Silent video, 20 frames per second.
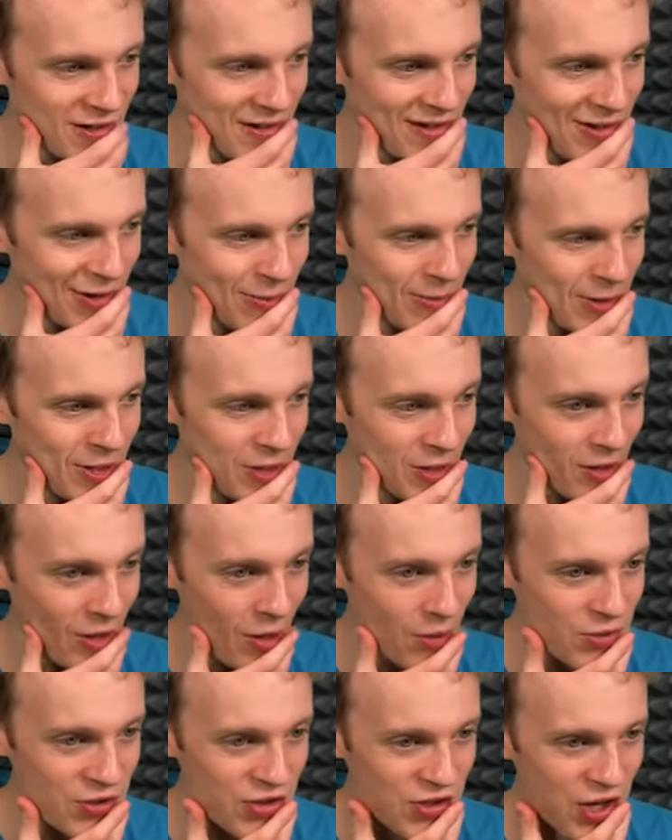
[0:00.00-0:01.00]
a little bit
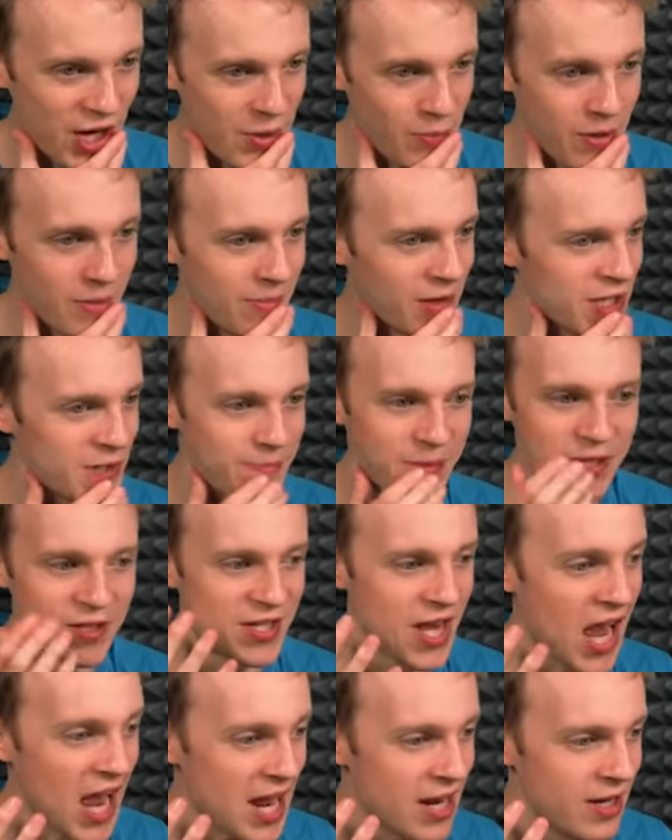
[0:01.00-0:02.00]
closer. We must be
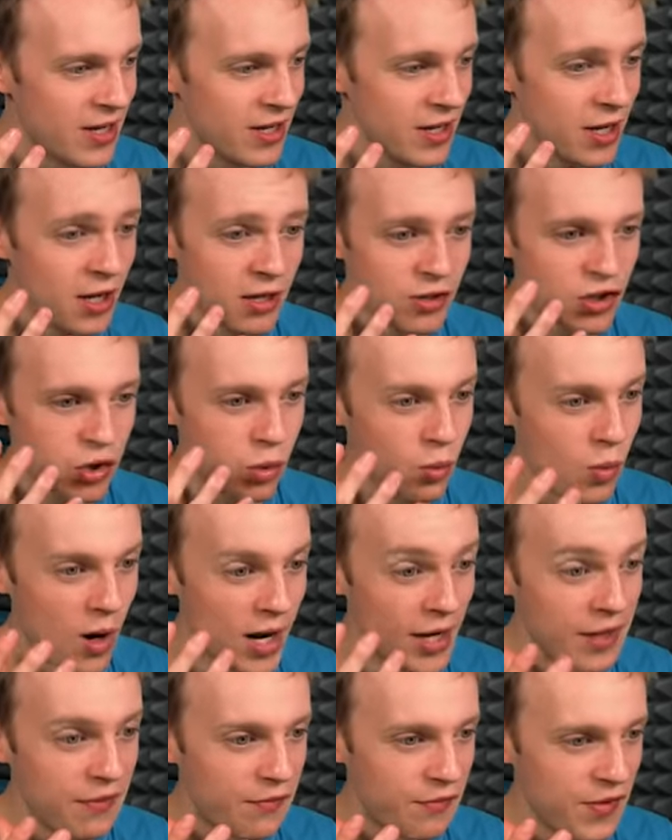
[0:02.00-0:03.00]
ten,
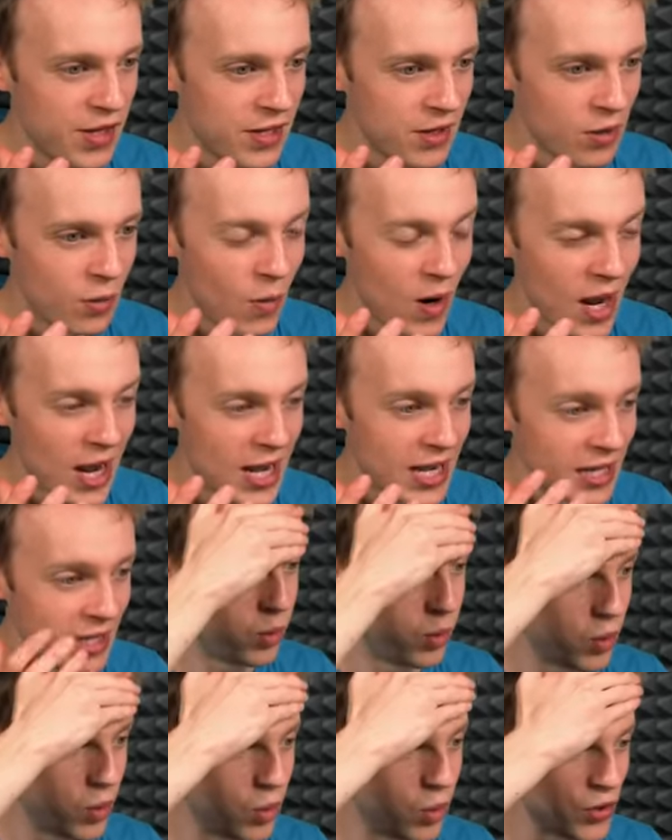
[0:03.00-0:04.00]
twenty feet away.
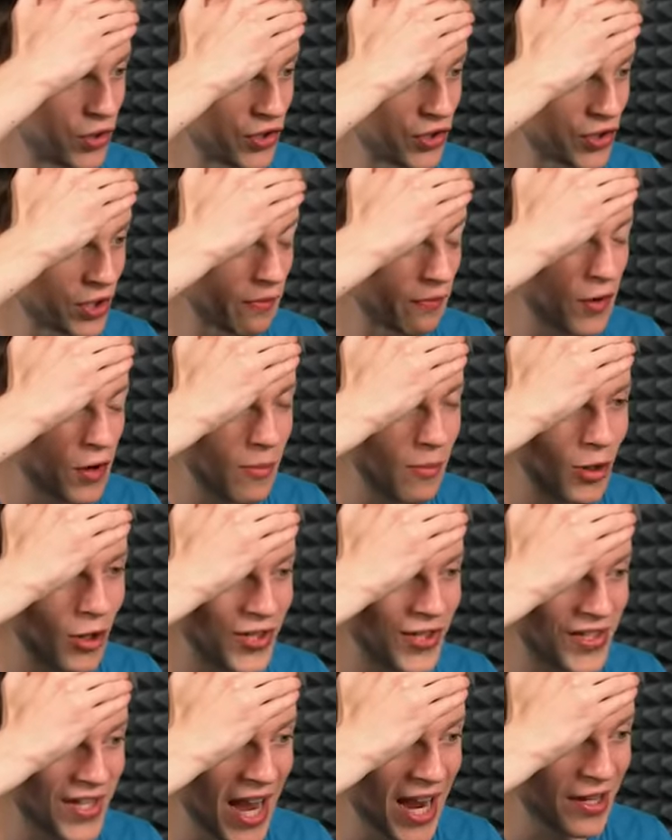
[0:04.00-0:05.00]
Ooh, just a few more
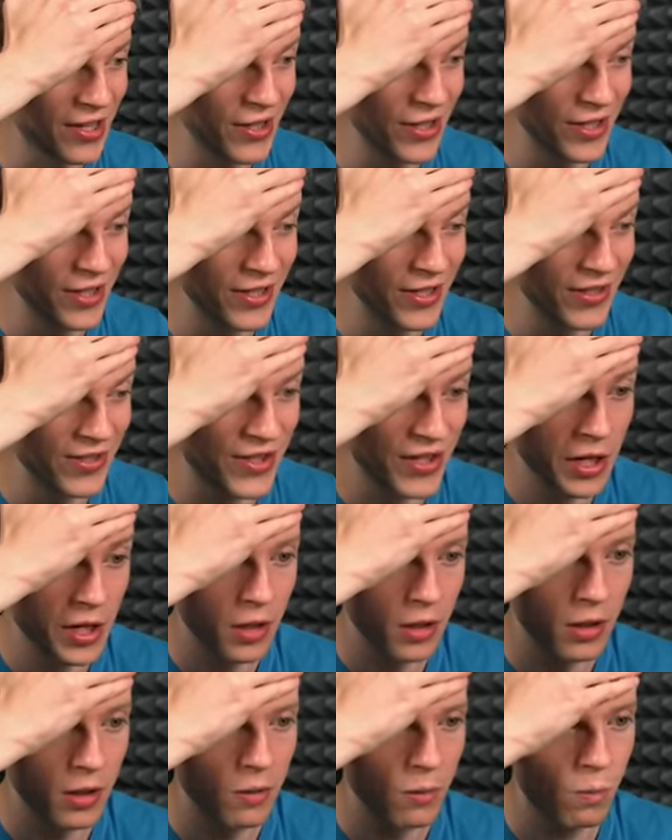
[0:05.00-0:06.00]
seconds.
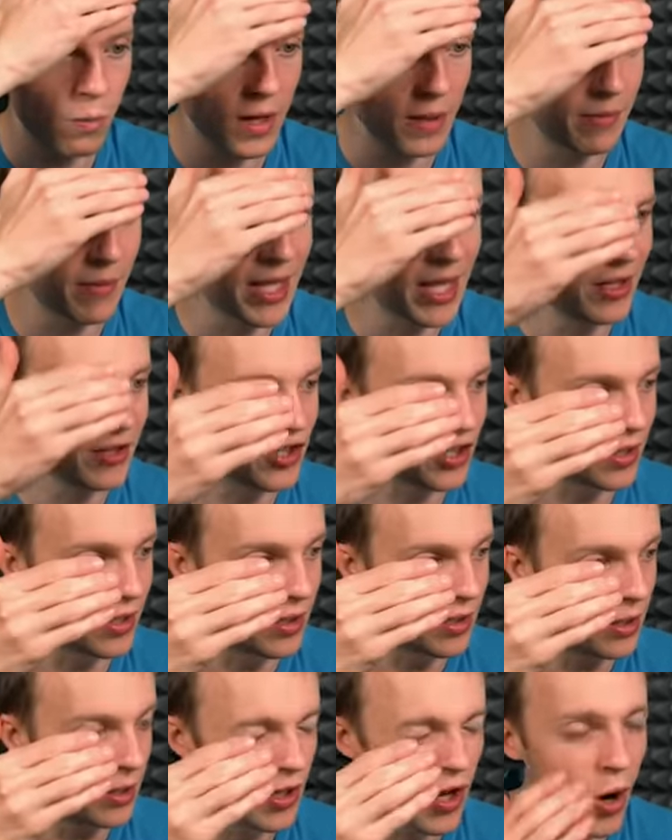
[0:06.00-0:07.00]
Wait, my engine.
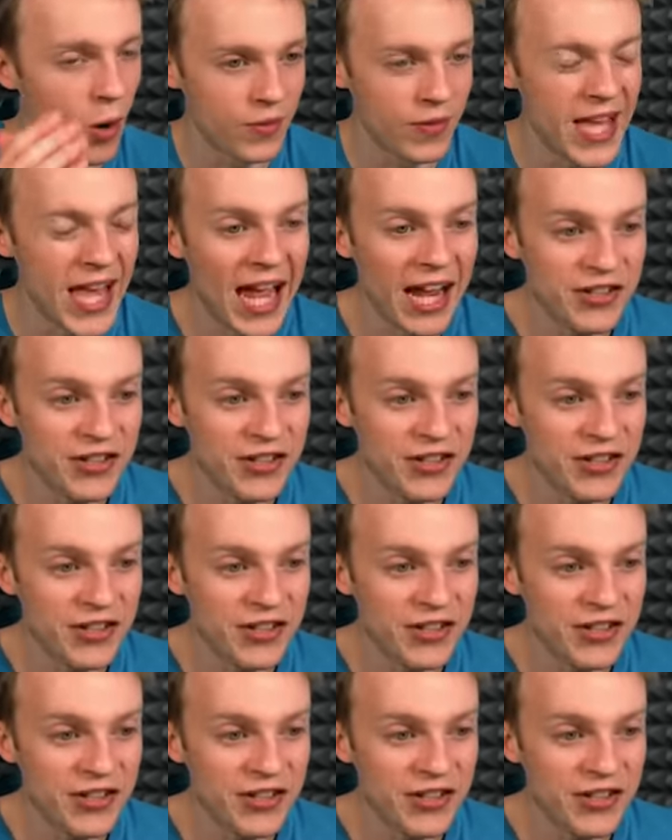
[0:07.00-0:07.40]
No, the